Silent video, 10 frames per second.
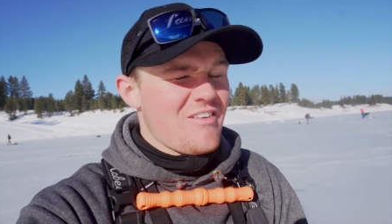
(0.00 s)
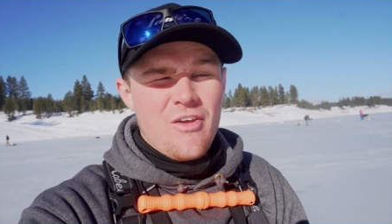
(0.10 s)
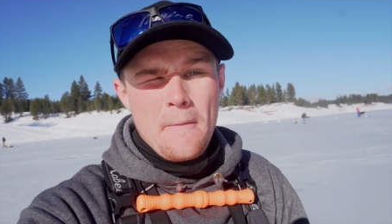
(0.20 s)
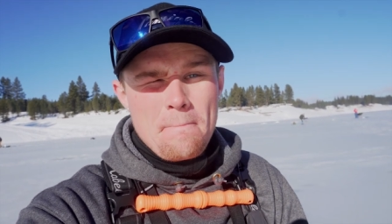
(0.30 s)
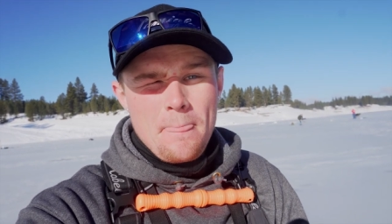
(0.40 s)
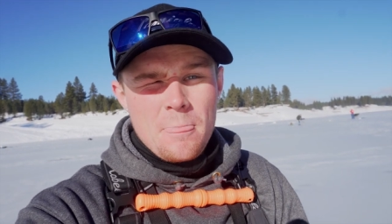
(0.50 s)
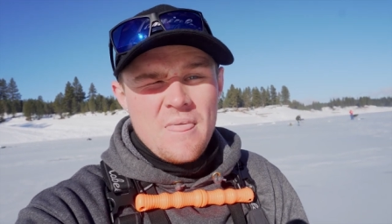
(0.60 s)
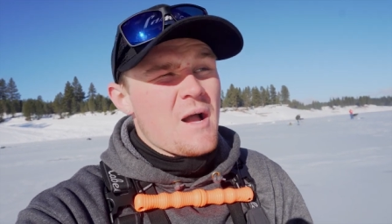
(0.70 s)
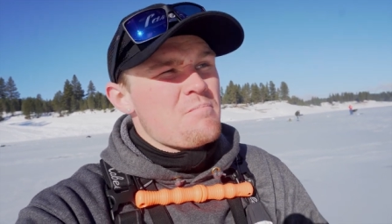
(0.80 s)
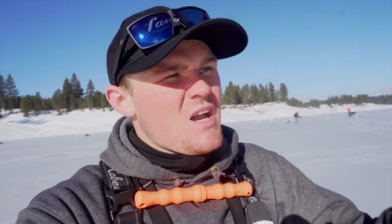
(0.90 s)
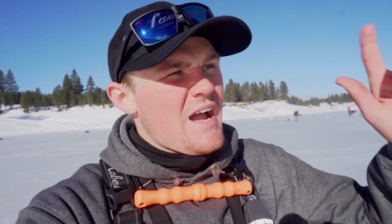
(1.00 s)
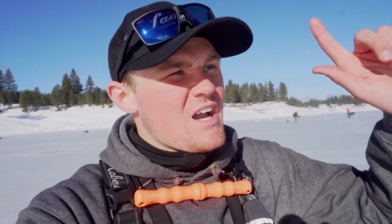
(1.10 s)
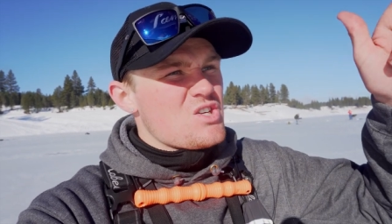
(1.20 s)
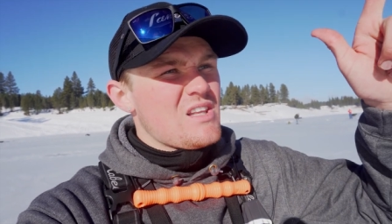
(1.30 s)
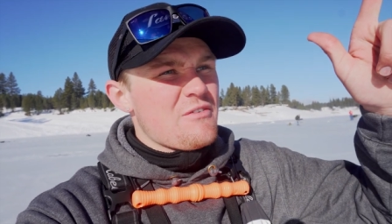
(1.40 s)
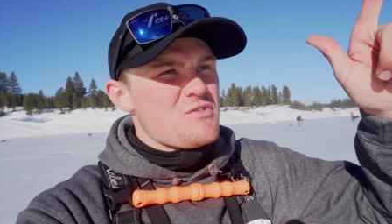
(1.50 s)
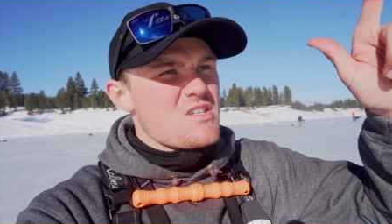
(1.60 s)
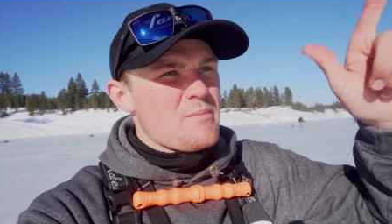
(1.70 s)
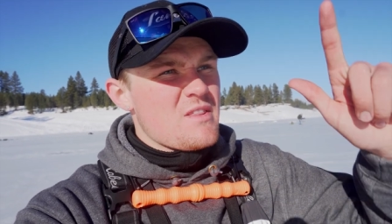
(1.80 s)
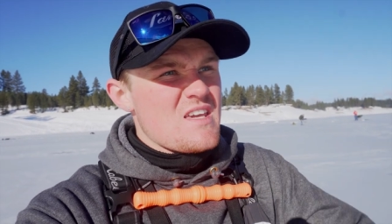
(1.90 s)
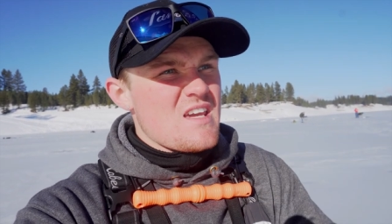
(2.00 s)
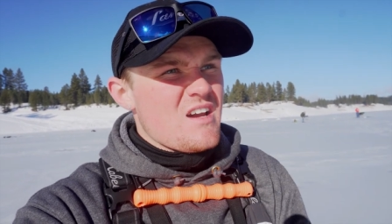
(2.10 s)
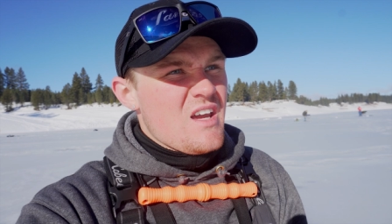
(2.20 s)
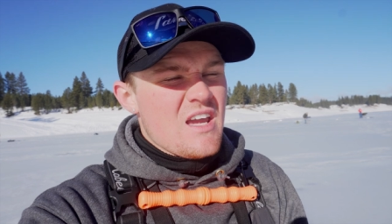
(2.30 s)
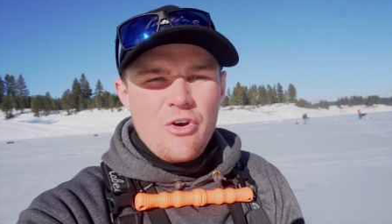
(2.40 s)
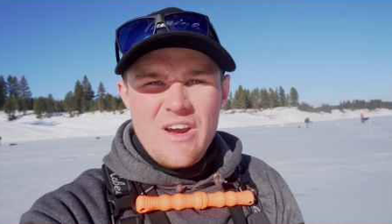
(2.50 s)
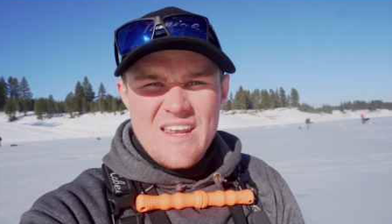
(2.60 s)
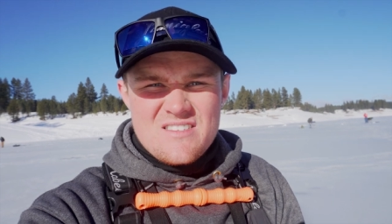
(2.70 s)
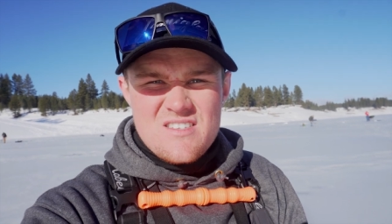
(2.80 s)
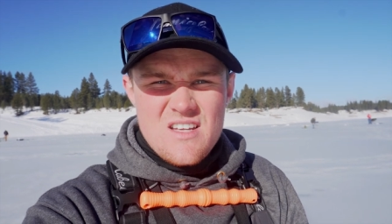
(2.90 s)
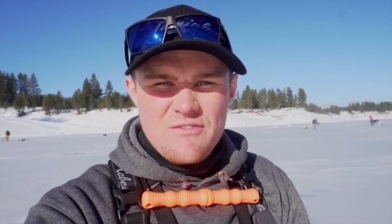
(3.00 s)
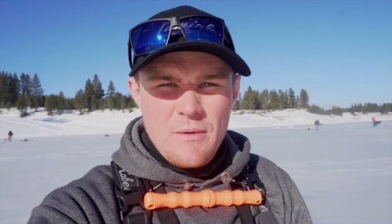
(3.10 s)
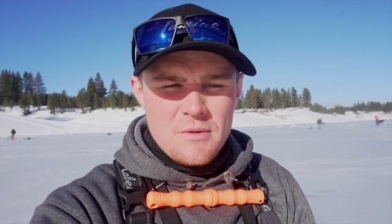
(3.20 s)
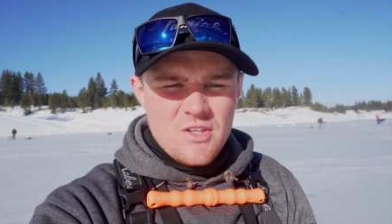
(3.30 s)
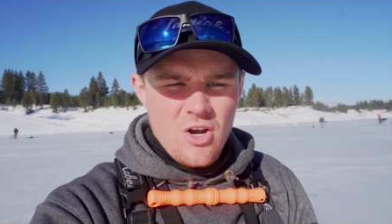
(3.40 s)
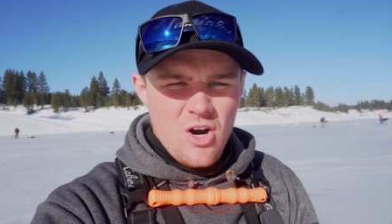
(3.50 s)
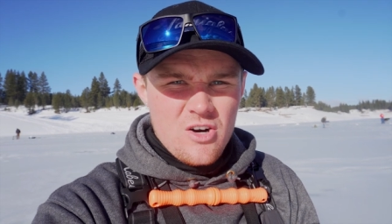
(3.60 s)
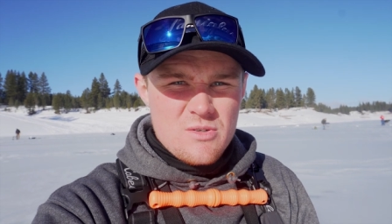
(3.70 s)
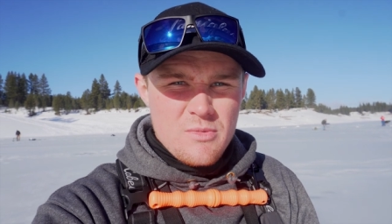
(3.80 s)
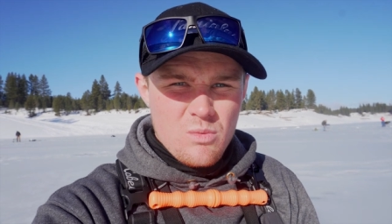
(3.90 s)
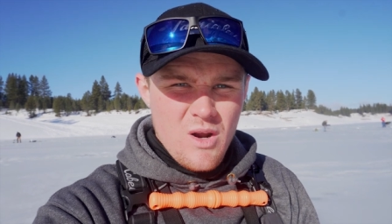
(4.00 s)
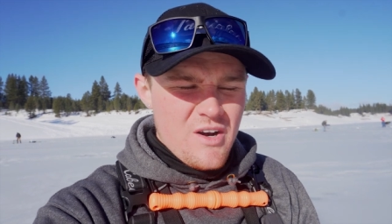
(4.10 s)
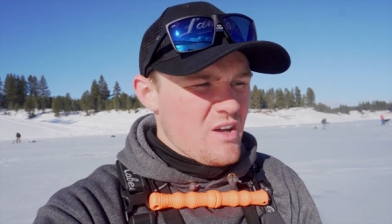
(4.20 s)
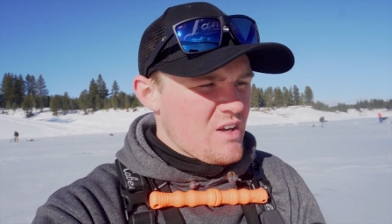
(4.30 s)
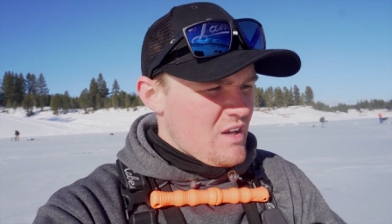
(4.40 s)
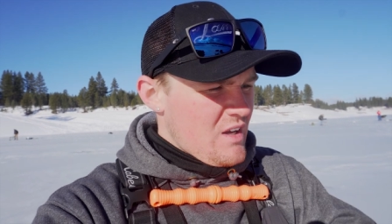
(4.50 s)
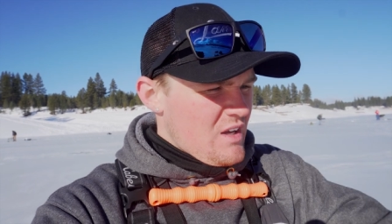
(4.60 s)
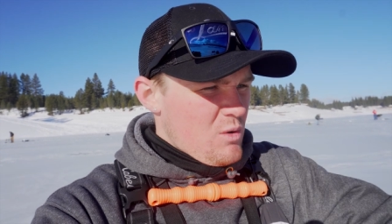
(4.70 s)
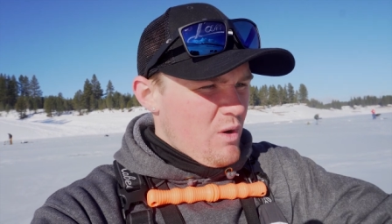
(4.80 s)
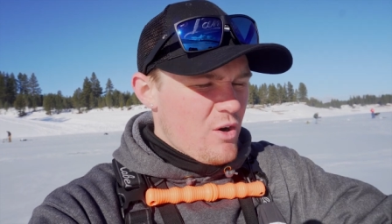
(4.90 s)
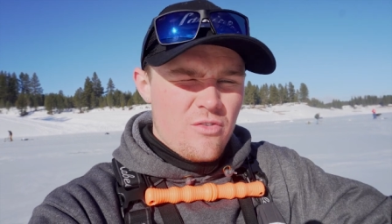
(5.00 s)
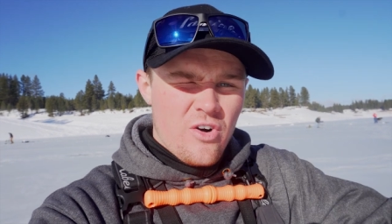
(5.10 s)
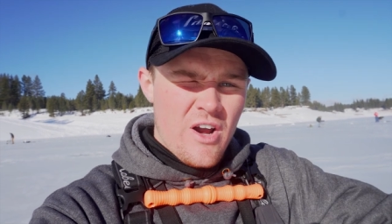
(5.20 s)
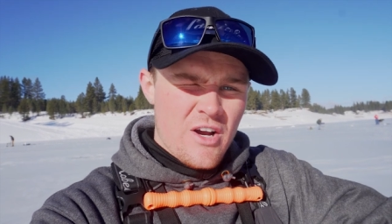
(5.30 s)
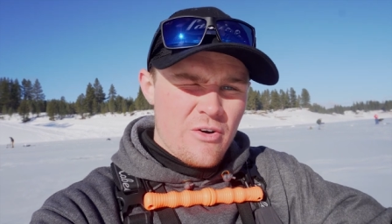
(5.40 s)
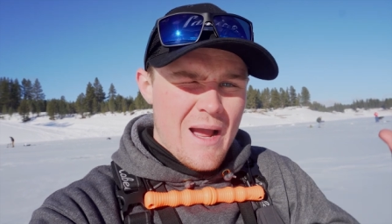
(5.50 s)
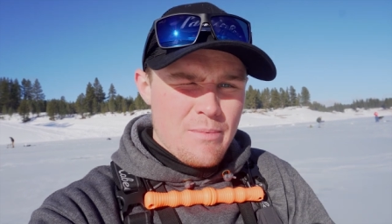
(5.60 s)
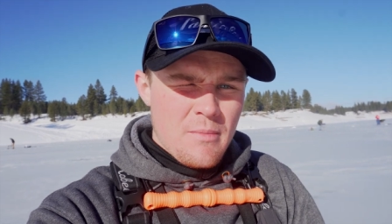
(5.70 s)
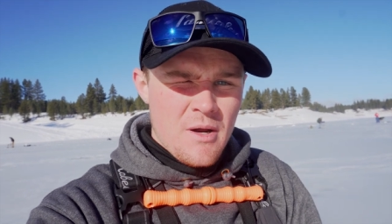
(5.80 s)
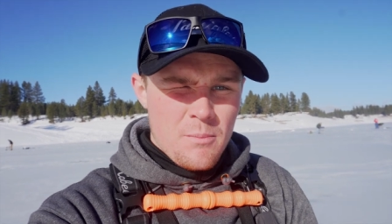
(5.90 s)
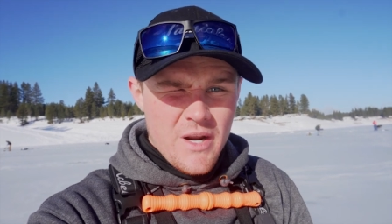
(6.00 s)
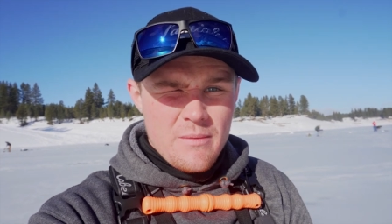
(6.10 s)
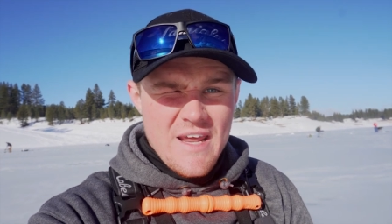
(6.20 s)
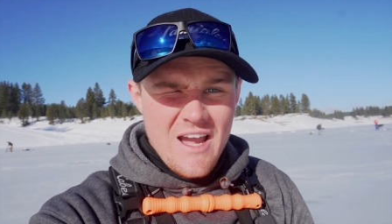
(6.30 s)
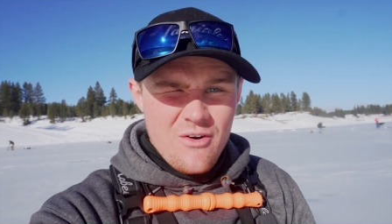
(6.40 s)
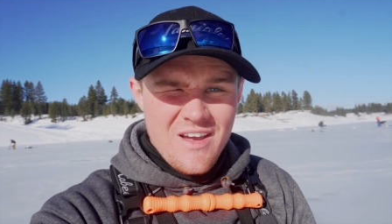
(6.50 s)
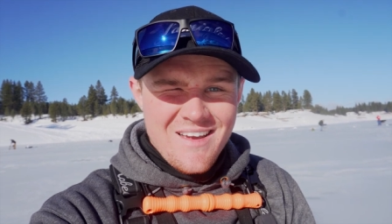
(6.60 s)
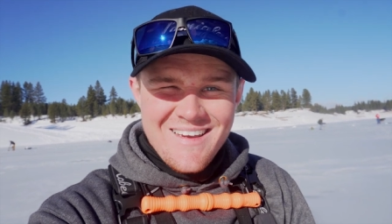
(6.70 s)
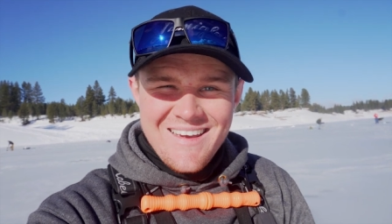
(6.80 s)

So, yeah, I actually left some of the ingredients and stuff up at the car. So I'm going to run, run over, grab them, bring them down,